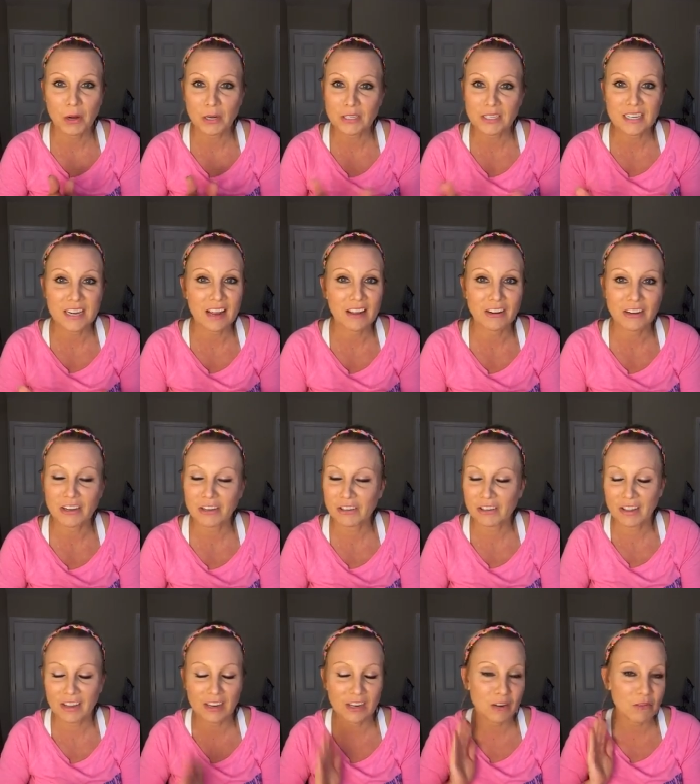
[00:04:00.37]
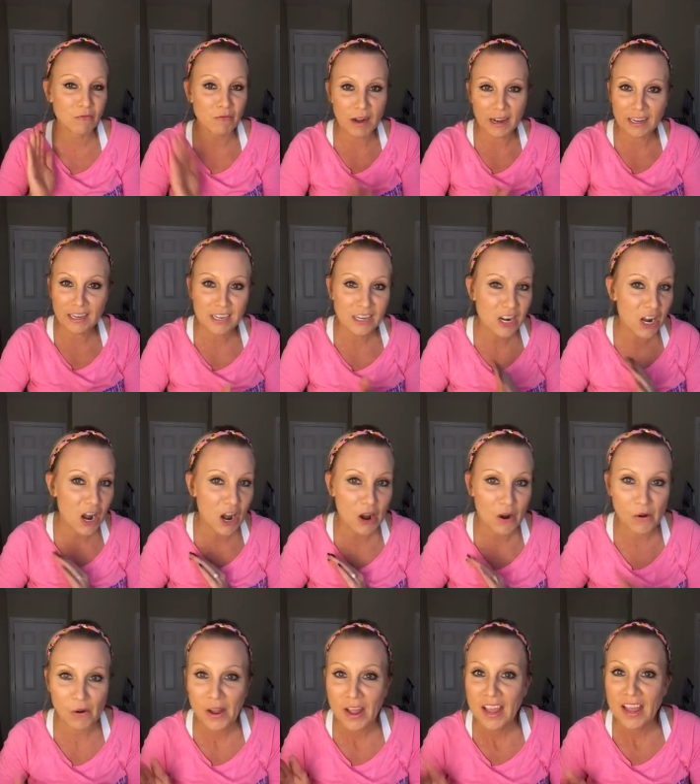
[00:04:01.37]
personality, you're like, you're ready to
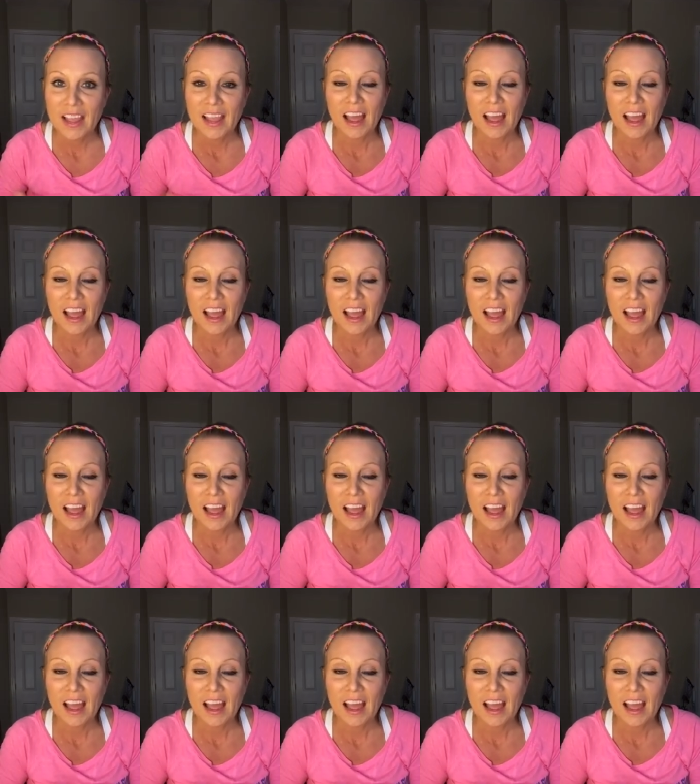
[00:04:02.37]
go,